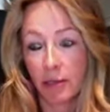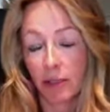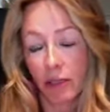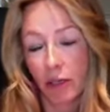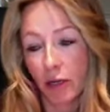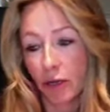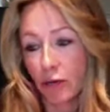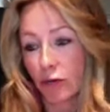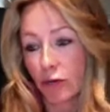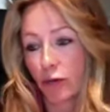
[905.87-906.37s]
you
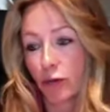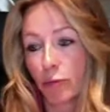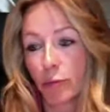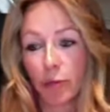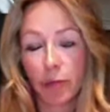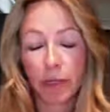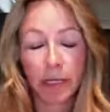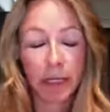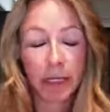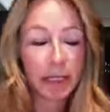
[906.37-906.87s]
know, Drew
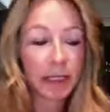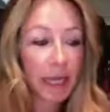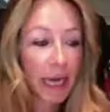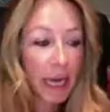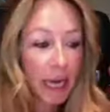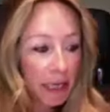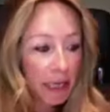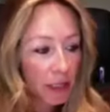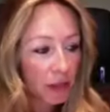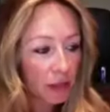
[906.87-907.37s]
Brees,
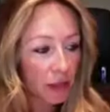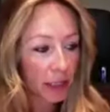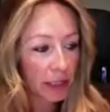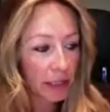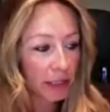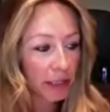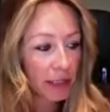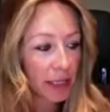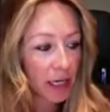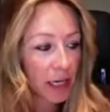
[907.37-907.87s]
and he
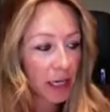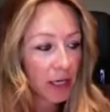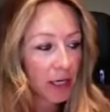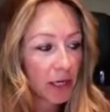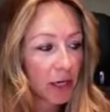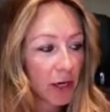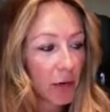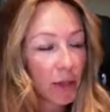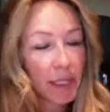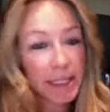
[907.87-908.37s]
trains,
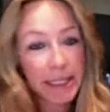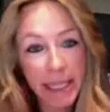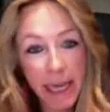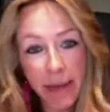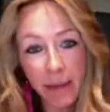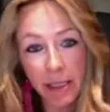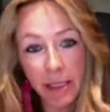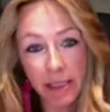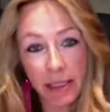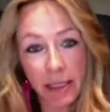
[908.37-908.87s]
you know, his
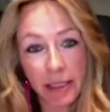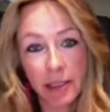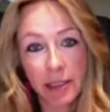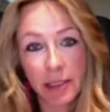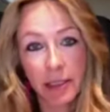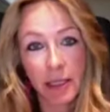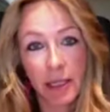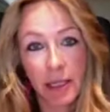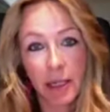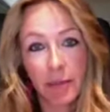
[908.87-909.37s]
nemesis.